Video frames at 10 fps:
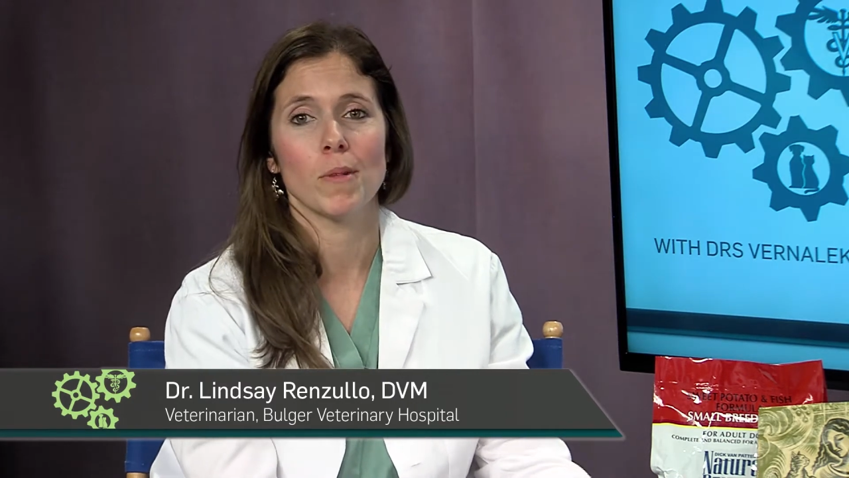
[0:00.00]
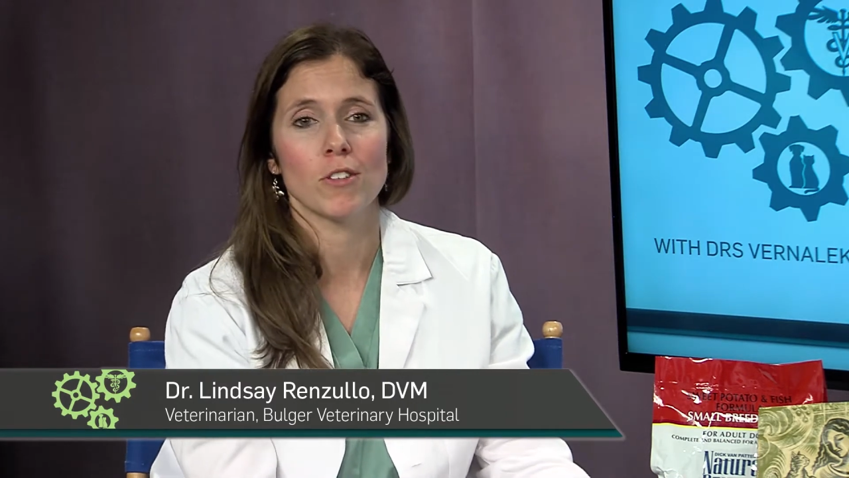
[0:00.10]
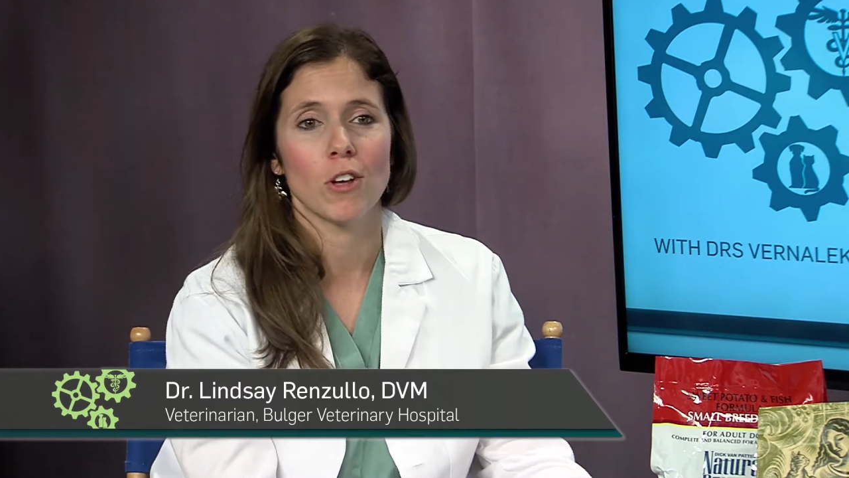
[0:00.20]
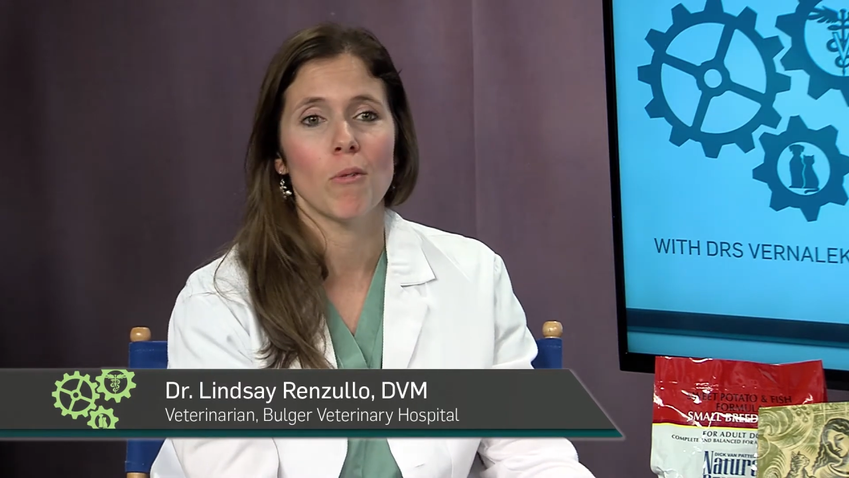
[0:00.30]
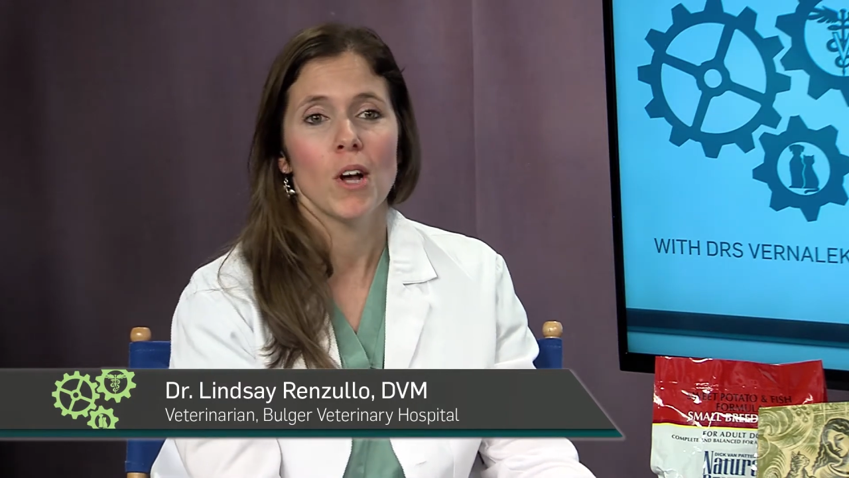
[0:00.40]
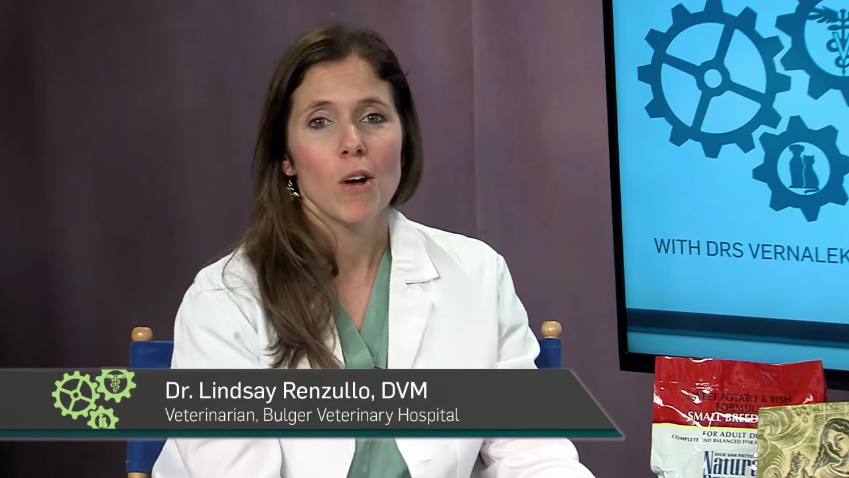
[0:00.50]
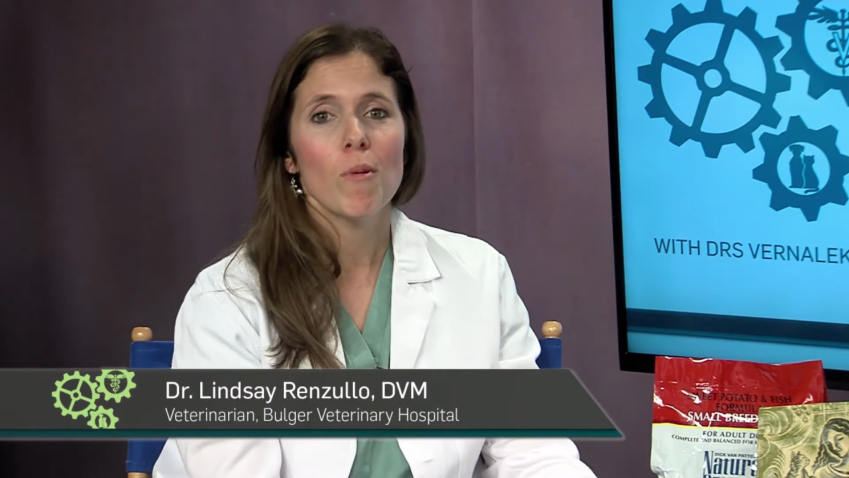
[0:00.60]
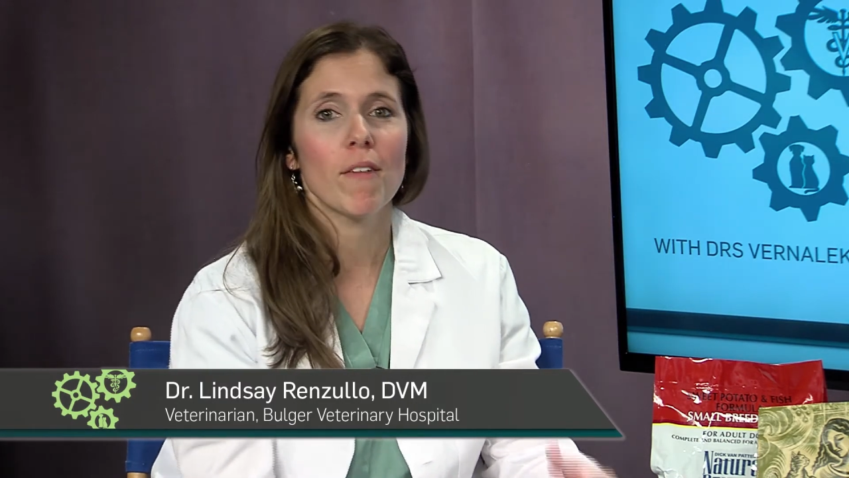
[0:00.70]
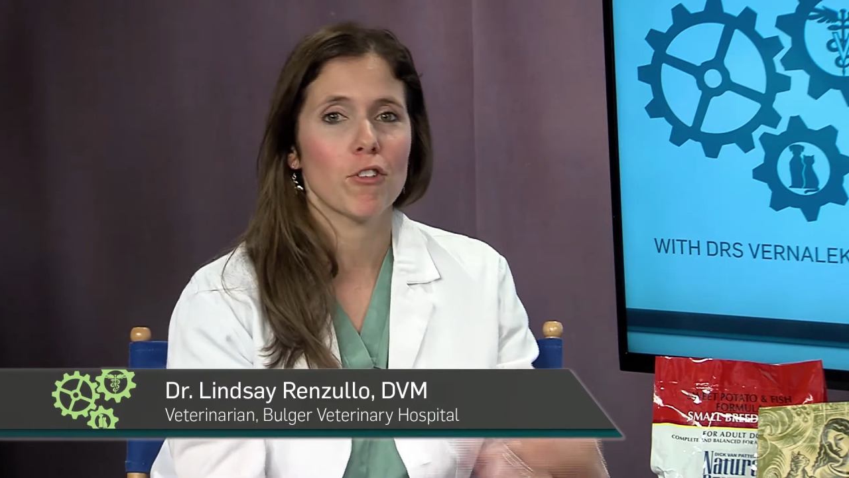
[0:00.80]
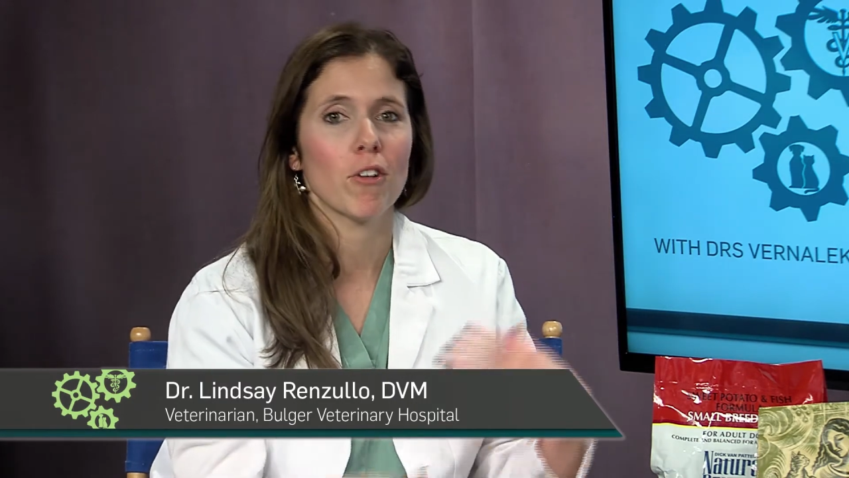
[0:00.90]
and so we
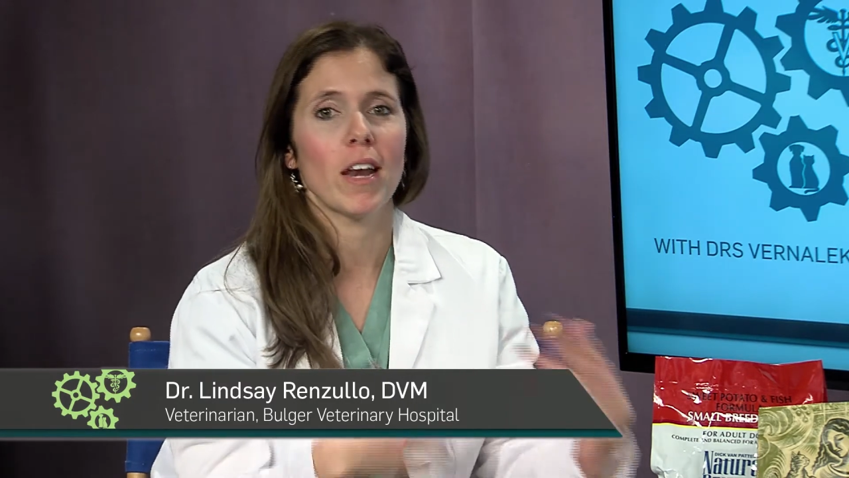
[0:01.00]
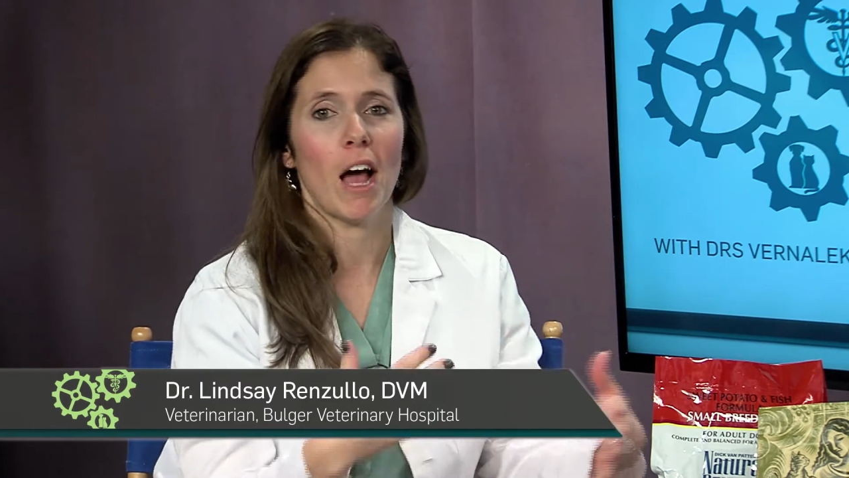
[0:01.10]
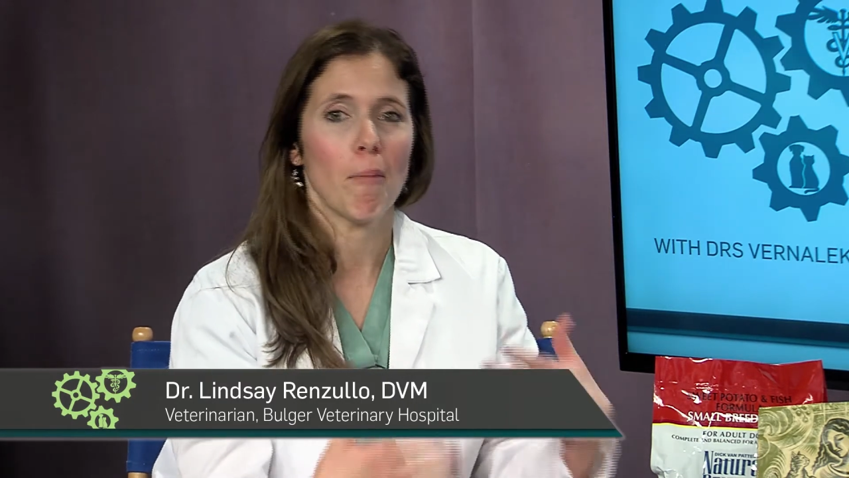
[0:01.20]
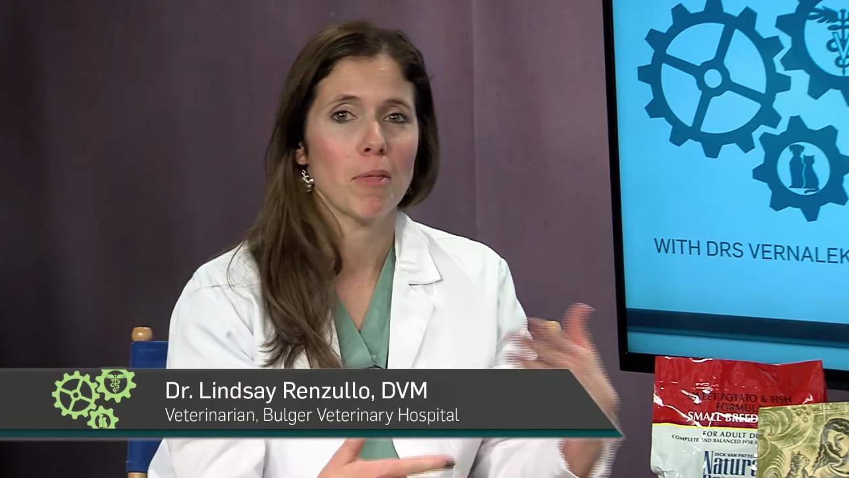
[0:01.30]
have to try to help